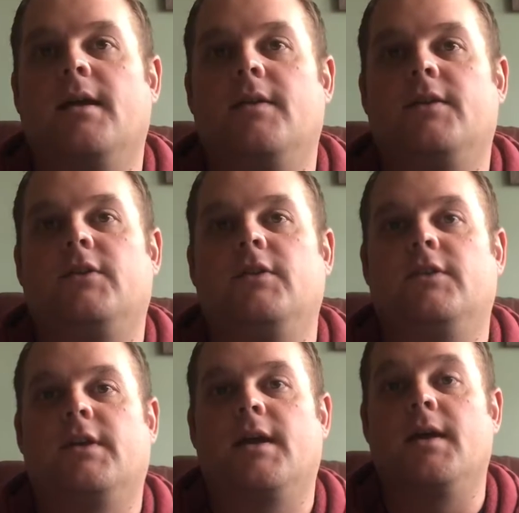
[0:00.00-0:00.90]
This is
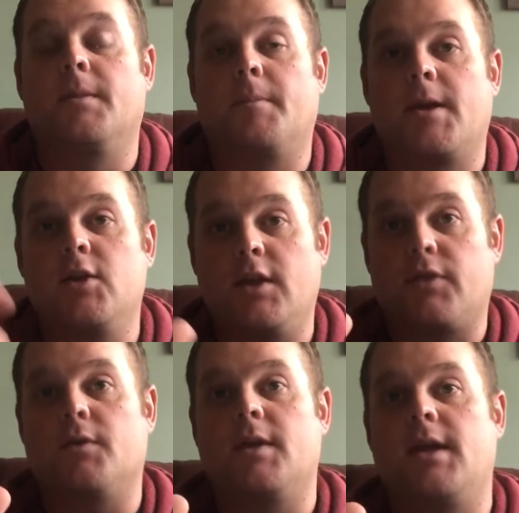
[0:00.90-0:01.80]
my Unit
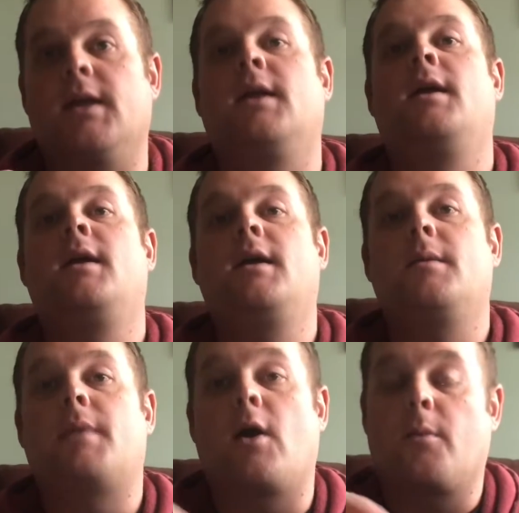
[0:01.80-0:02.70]
3
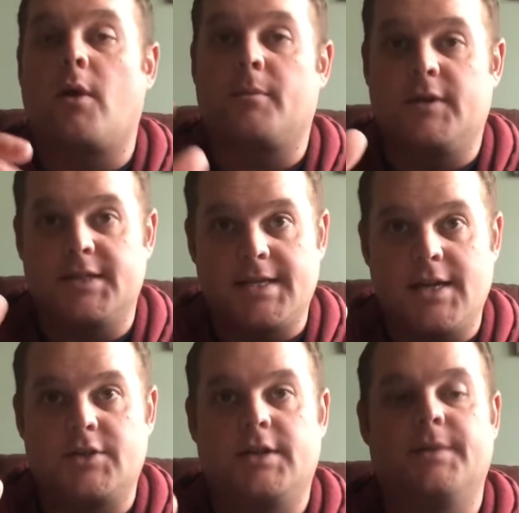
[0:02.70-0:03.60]
PowerPoint
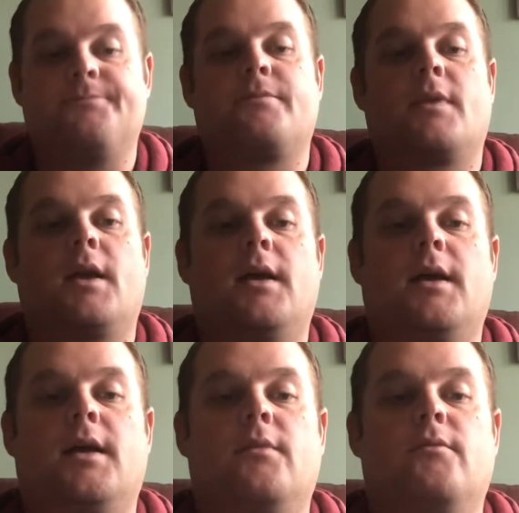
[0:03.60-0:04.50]
presentation
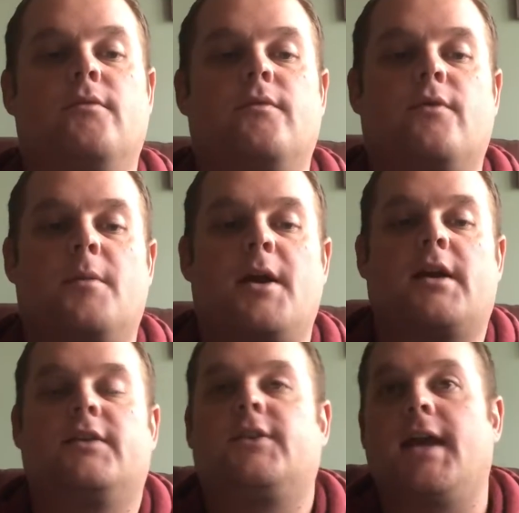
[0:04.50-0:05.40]
for
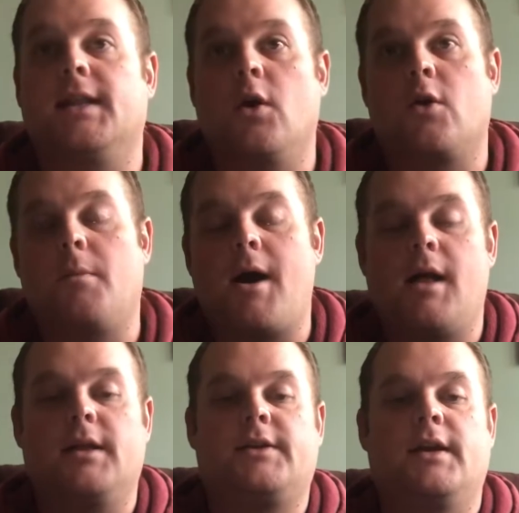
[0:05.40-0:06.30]
American state and local
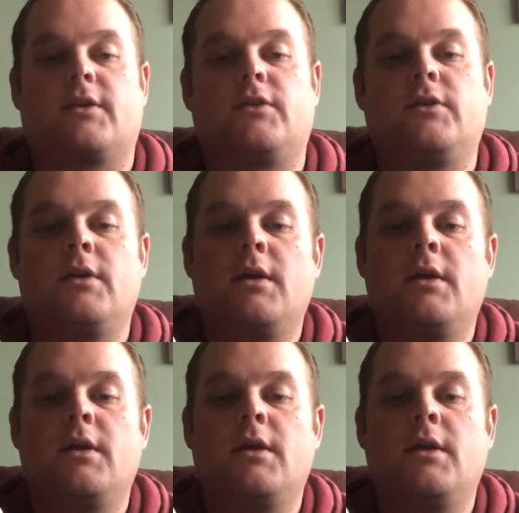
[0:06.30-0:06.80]
politics